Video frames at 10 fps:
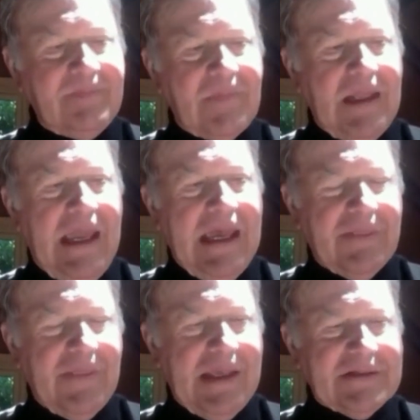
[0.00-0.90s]
And
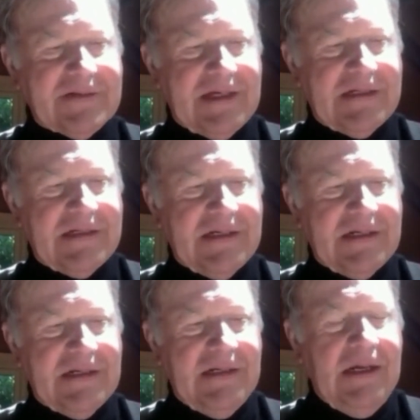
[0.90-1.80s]
they said,
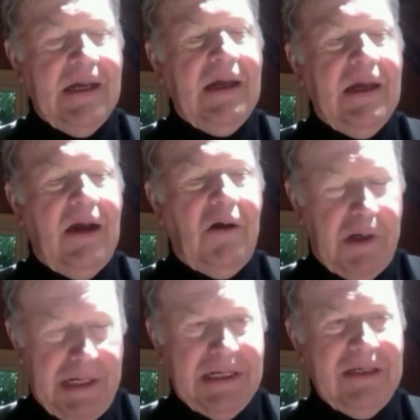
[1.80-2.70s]

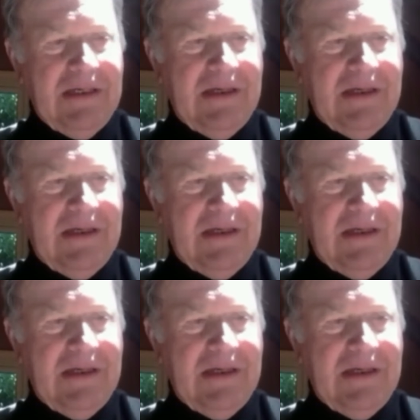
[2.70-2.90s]
okay.